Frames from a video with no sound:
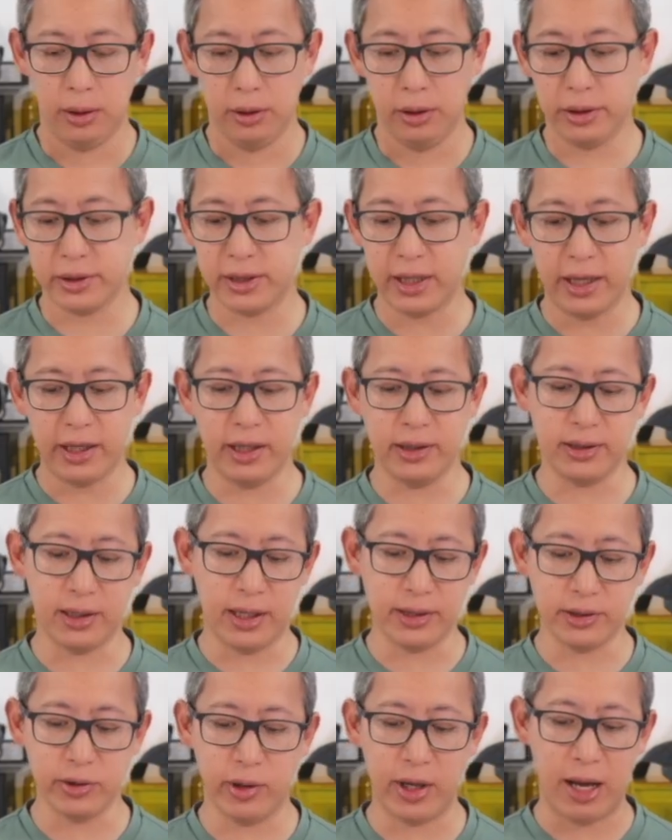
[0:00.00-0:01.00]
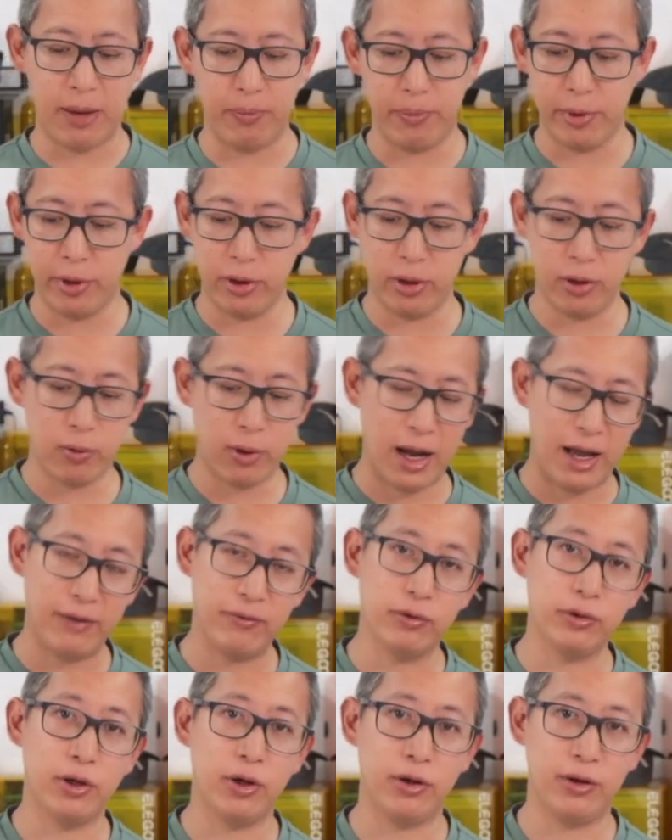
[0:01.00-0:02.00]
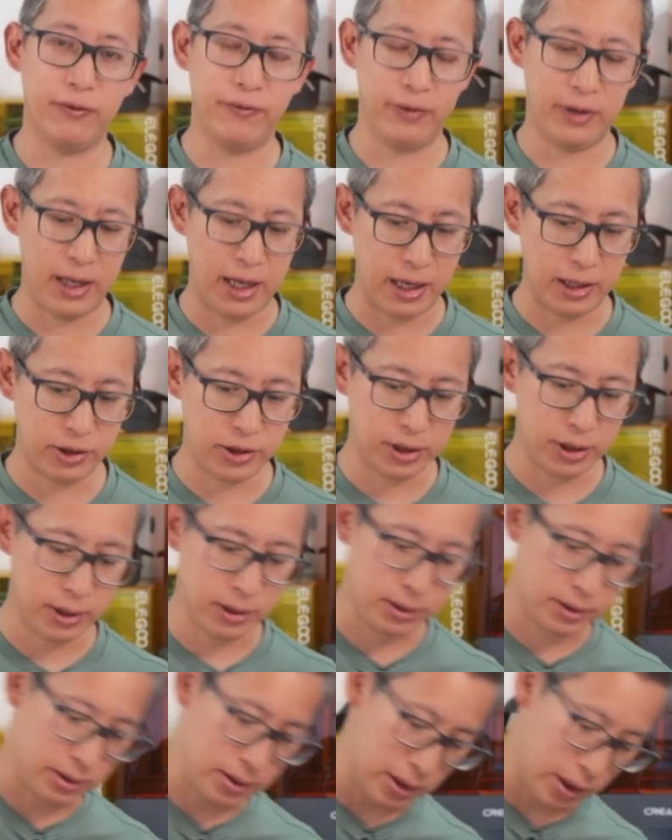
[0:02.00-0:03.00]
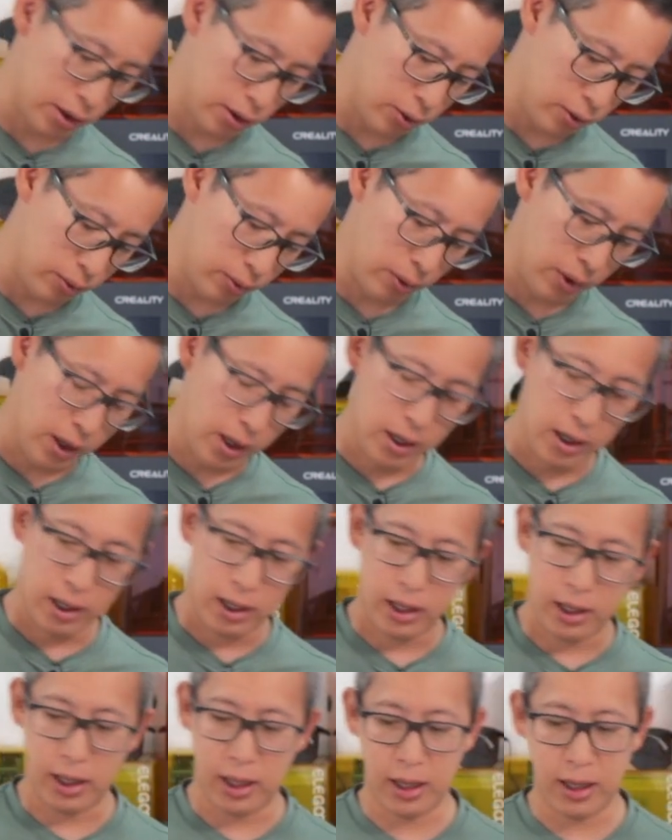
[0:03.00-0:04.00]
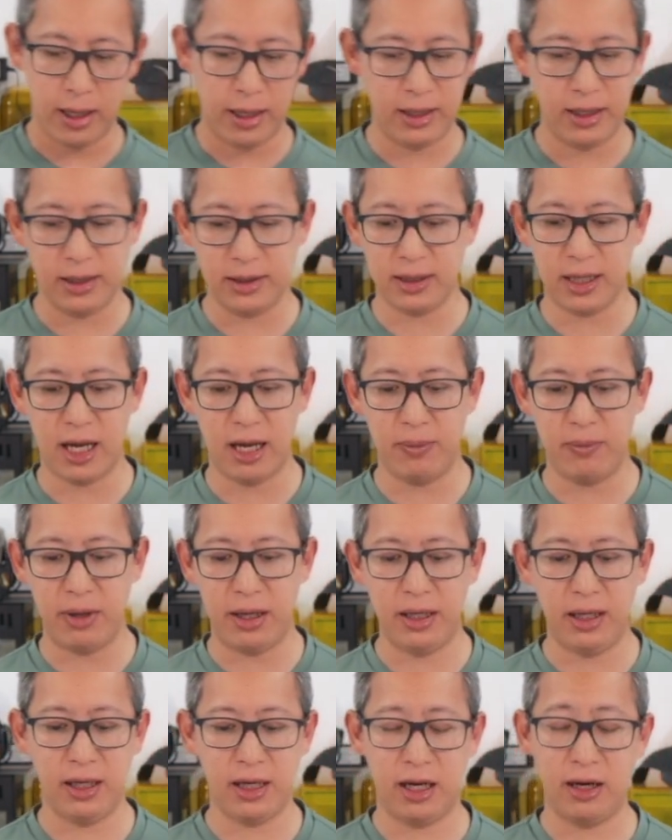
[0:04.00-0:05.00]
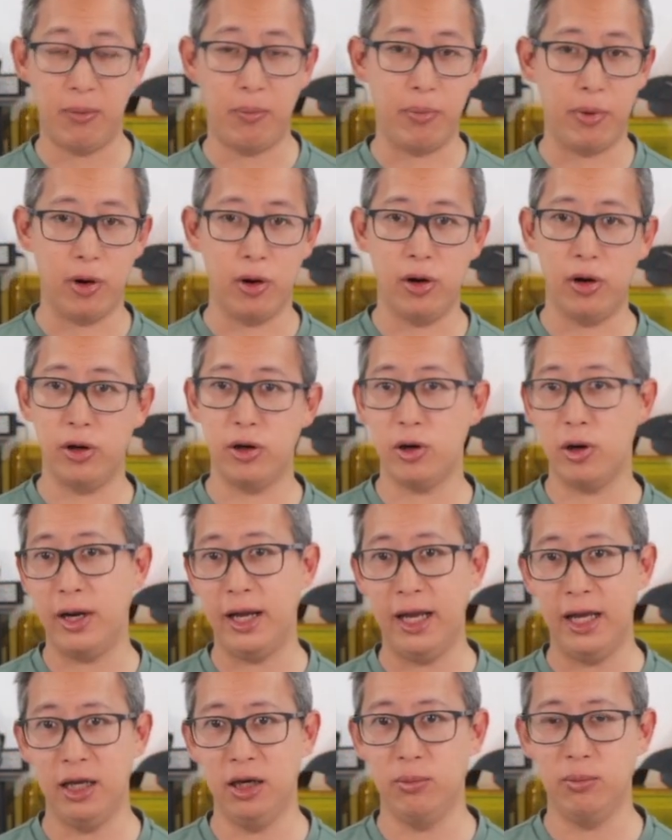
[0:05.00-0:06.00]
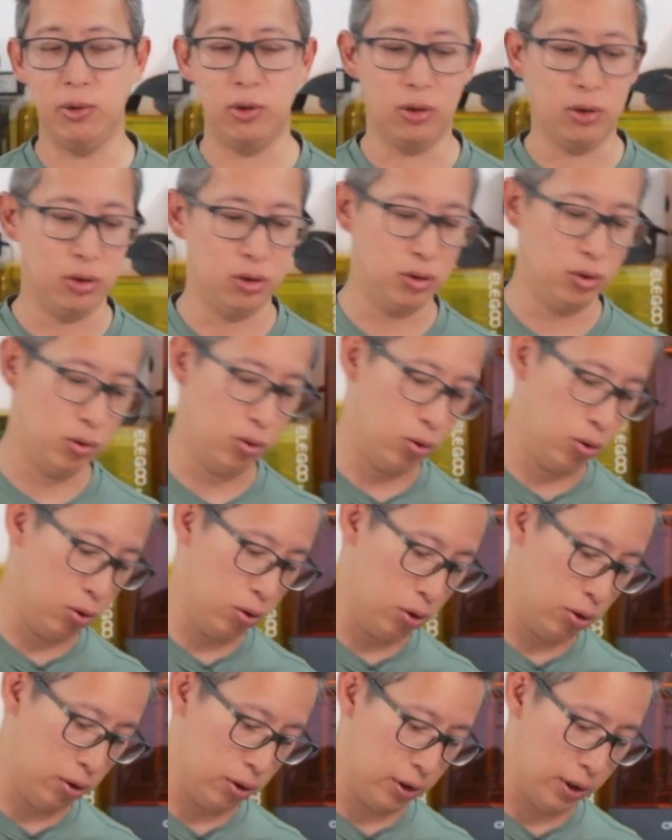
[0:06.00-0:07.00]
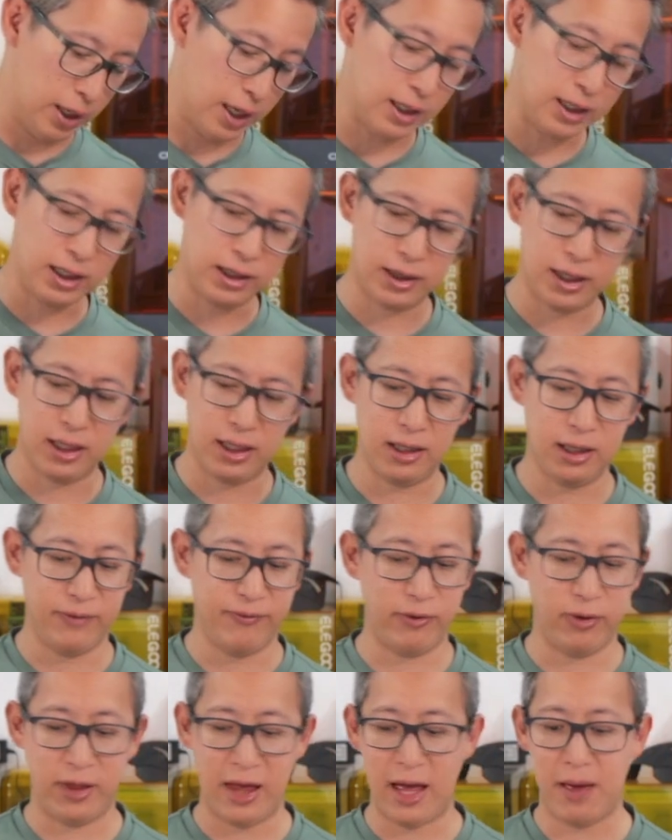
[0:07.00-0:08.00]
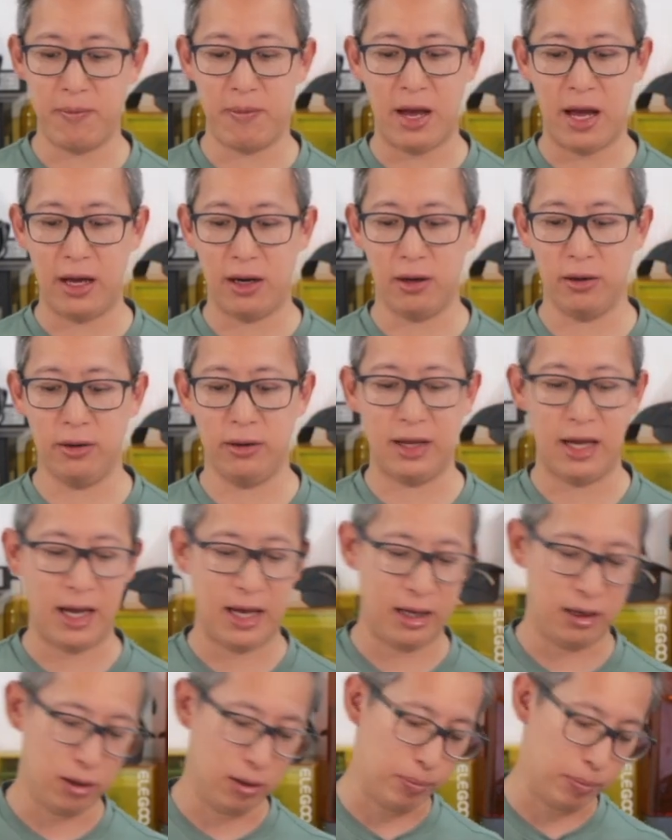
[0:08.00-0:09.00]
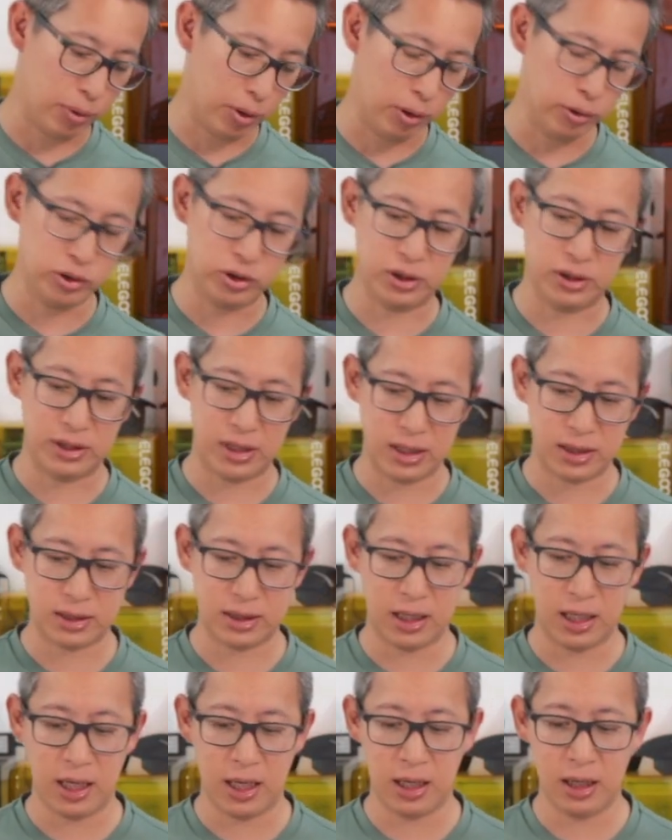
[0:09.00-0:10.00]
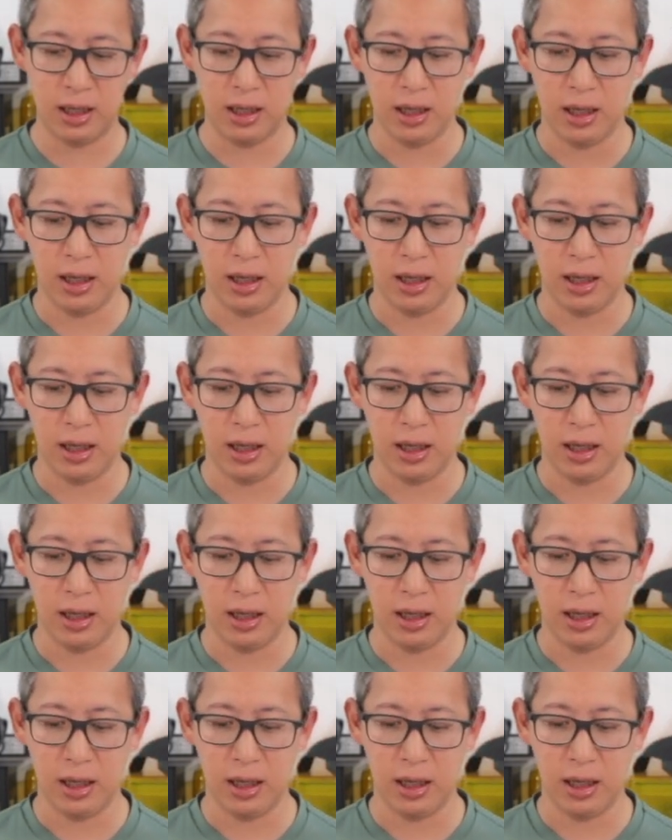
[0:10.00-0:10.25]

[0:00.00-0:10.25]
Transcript: Looks like it's also got bird arrival notifications, so anytime any kind of bird or animal or anything for that matter that approaches this thing,